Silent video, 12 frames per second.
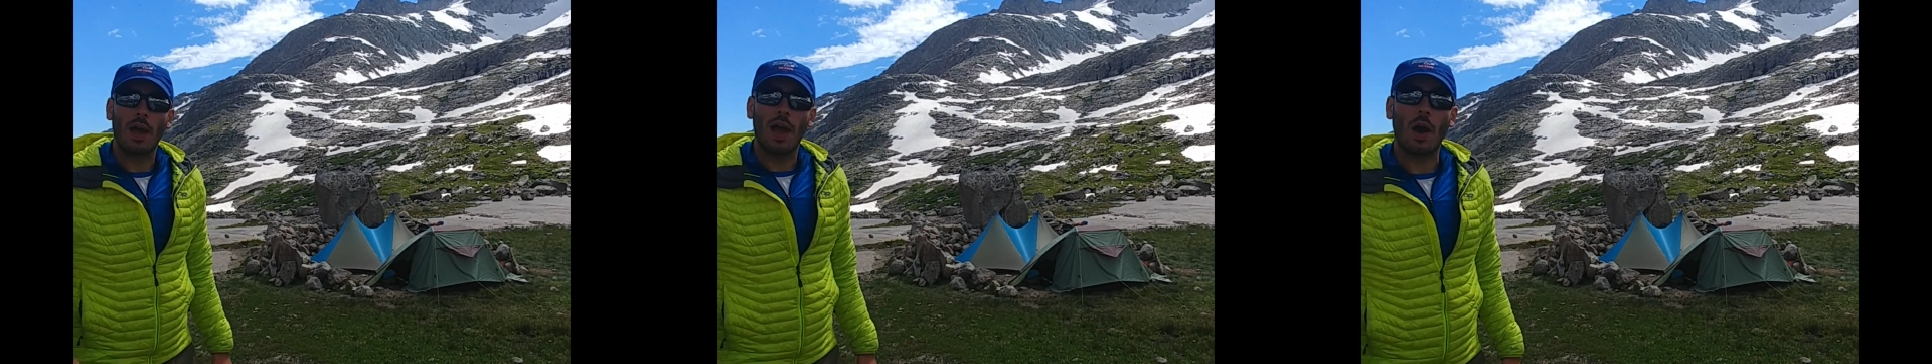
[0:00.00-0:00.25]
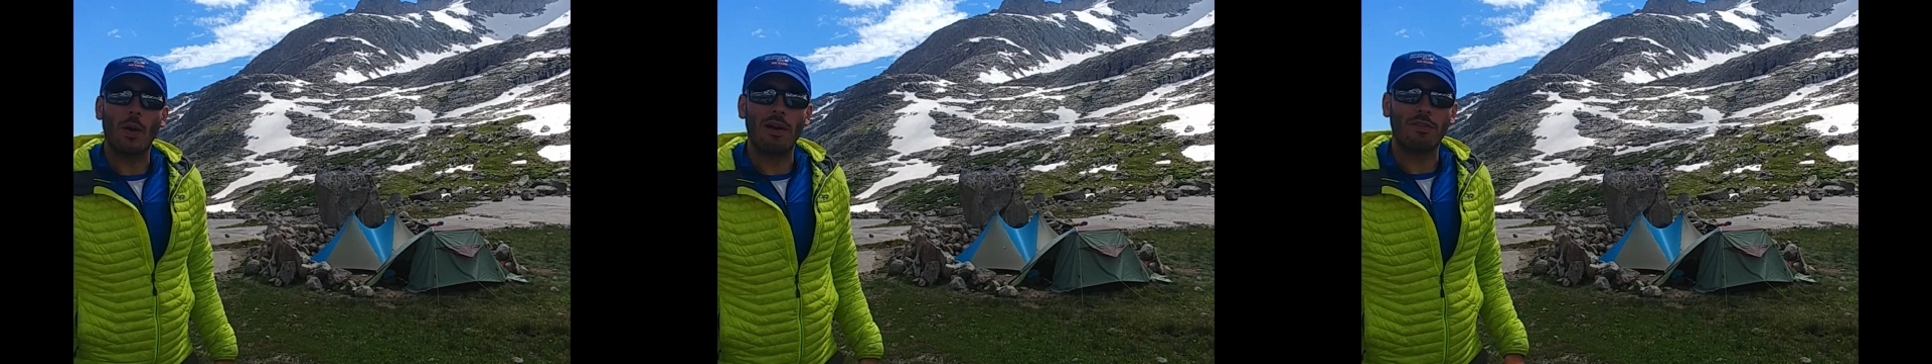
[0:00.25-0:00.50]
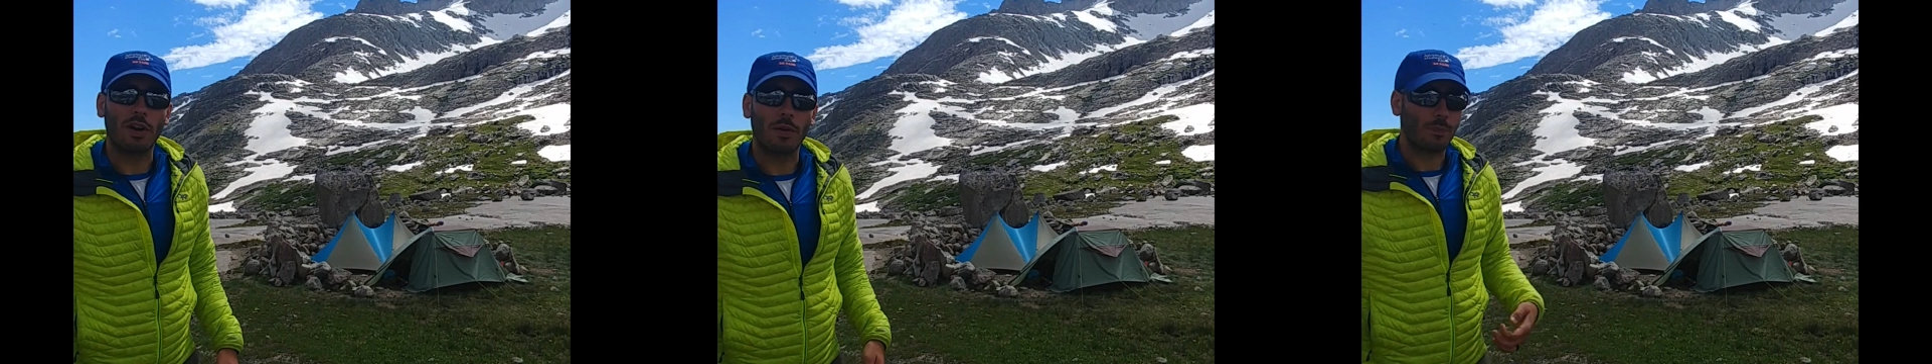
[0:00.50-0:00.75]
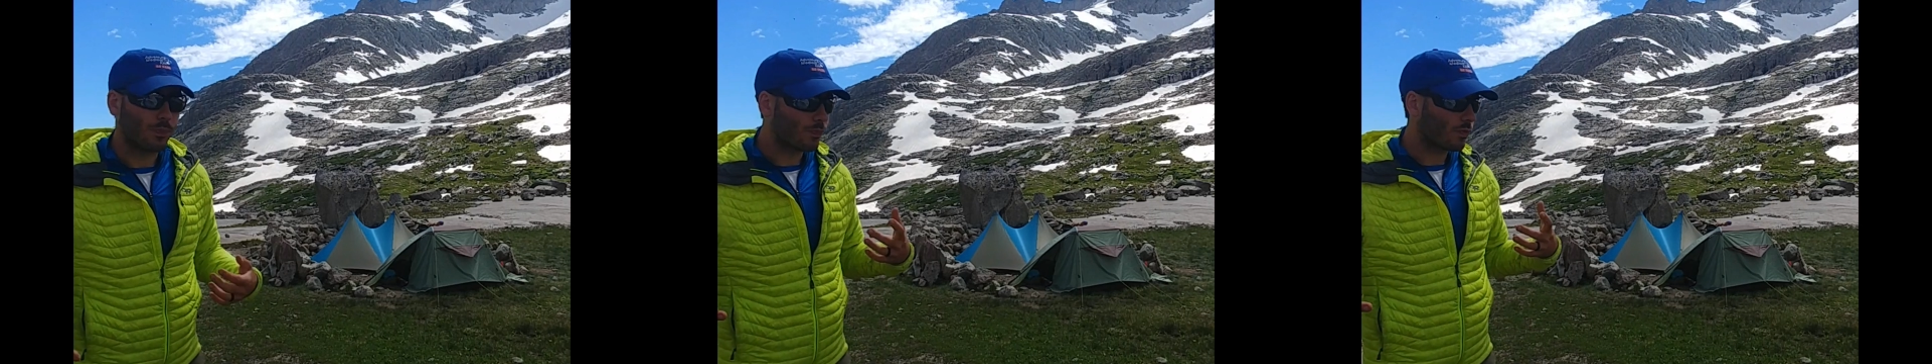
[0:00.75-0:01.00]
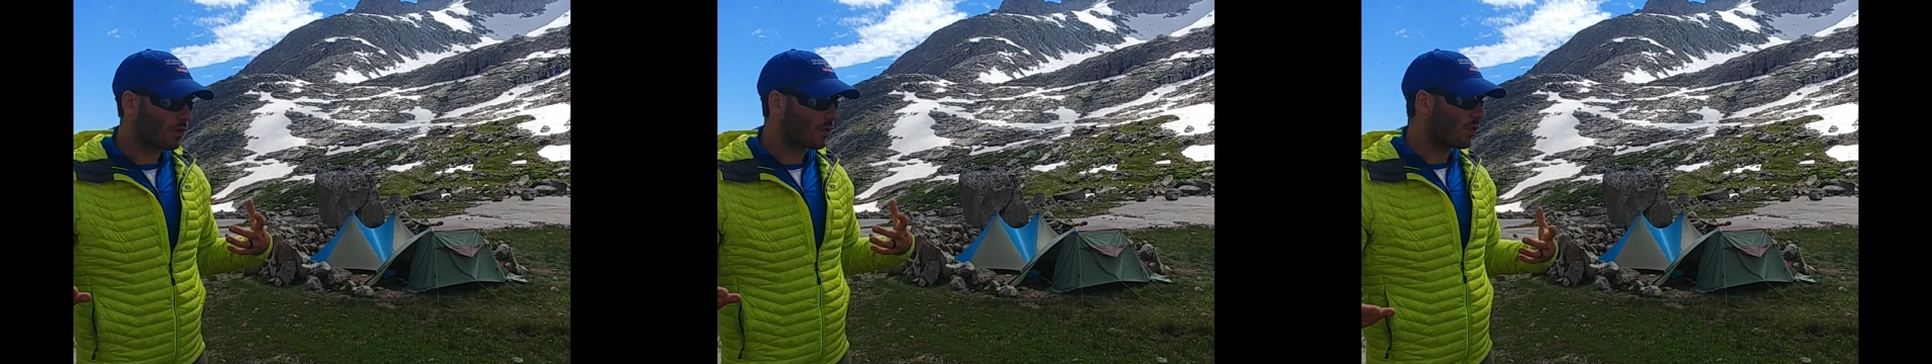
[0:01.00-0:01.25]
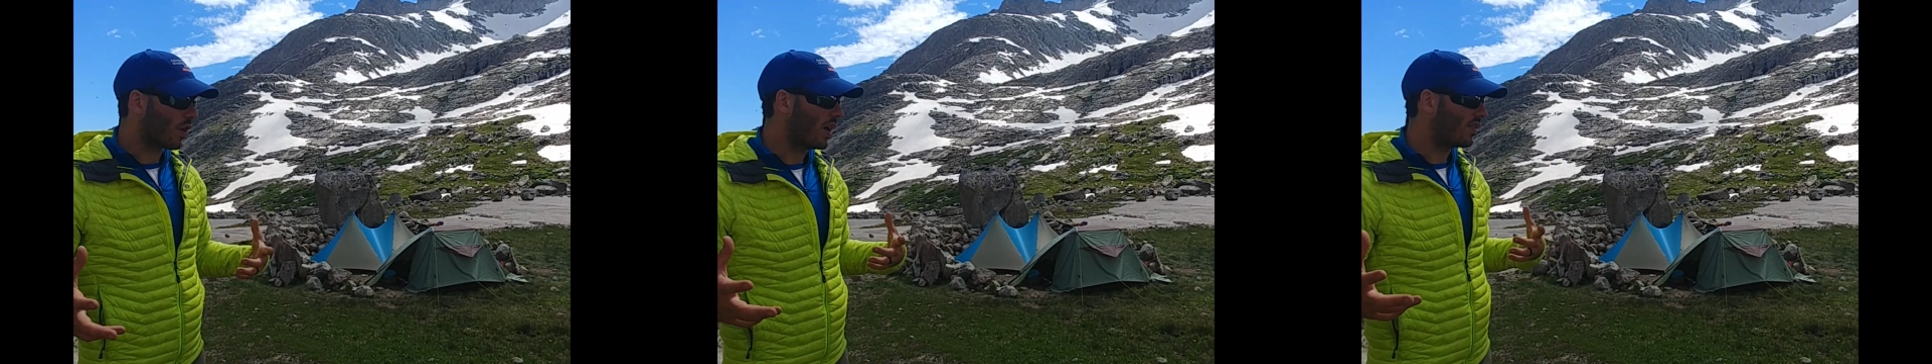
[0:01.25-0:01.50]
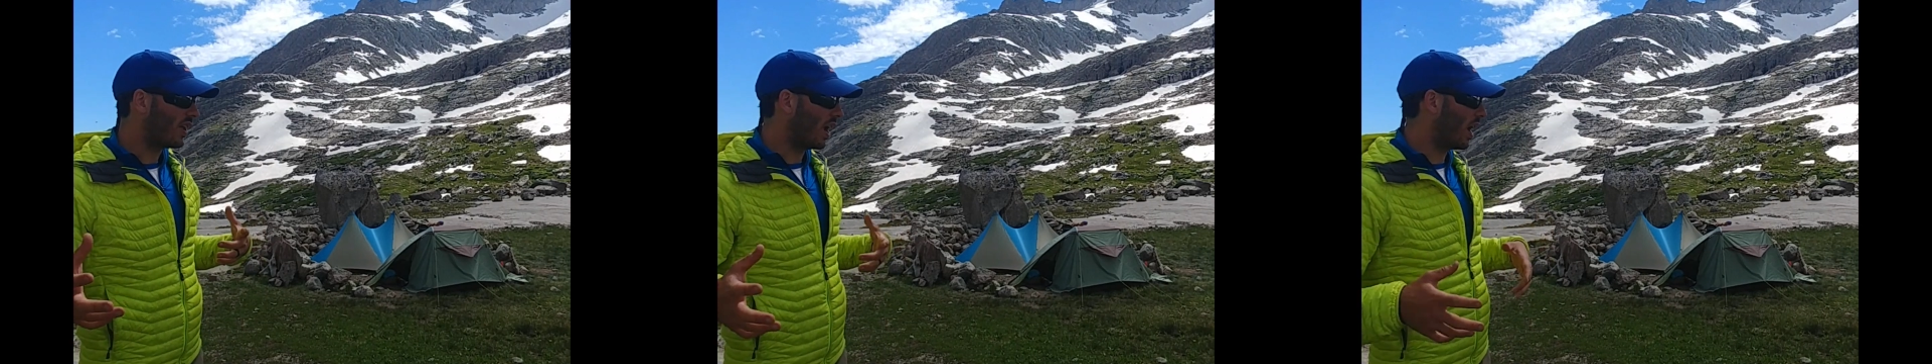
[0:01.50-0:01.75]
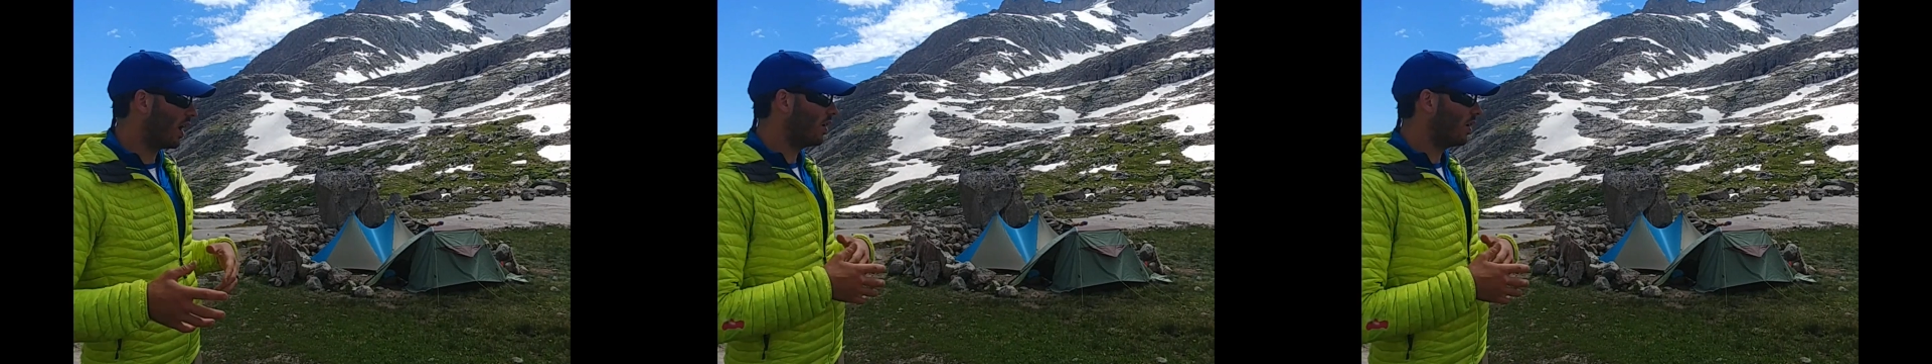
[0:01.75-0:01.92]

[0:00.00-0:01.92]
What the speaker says: However, for us here,